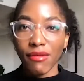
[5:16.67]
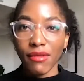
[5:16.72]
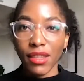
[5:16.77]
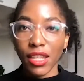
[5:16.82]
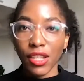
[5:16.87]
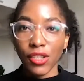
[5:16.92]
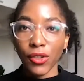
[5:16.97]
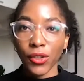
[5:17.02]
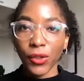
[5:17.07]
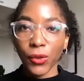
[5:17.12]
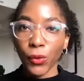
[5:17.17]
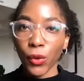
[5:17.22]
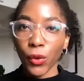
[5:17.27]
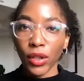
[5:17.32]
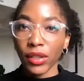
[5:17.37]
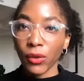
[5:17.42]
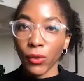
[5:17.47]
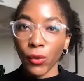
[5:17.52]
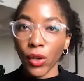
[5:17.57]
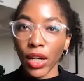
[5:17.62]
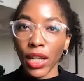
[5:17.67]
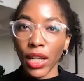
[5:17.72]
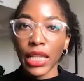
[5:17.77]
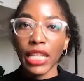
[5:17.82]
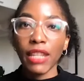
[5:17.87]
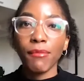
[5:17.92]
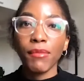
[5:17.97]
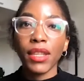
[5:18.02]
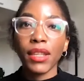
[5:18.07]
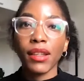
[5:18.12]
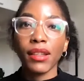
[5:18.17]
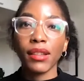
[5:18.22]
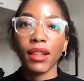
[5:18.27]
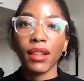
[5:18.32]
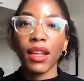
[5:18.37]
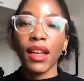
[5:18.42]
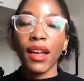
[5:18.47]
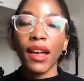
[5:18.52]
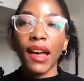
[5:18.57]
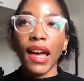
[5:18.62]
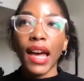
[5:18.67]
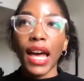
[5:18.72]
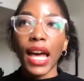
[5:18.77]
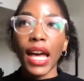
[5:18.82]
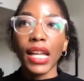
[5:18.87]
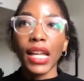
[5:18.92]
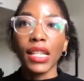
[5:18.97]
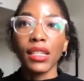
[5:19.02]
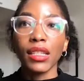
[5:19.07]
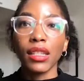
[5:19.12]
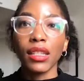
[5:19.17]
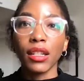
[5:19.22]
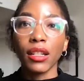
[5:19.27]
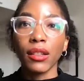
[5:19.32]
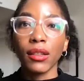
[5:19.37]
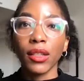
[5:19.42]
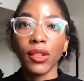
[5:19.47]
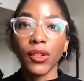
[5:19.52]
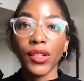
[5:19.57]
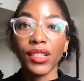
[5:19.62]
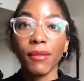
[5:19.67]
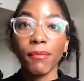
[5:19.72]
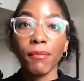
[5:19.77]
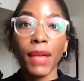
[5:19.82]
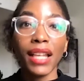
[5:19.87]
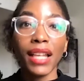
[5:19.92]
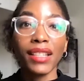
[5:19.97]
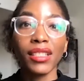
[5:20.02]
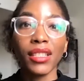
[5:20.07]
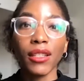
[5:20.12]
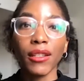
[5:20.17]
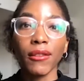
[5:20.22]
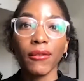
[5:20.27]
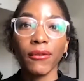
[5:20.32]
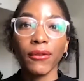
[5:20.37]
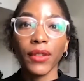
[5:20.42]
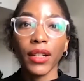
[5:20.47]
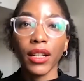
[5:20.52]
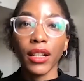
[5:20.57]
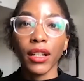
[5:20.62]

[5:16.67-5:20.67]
you know, the war in Libya, and there's a massive